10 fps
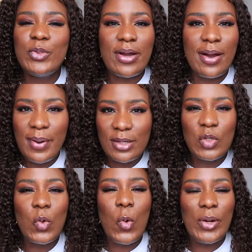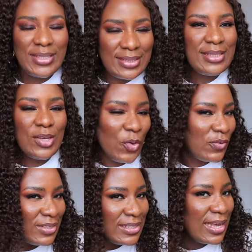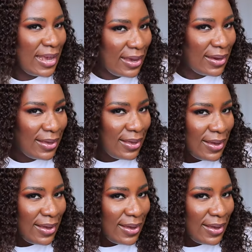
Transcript: talk about the quality of this hair?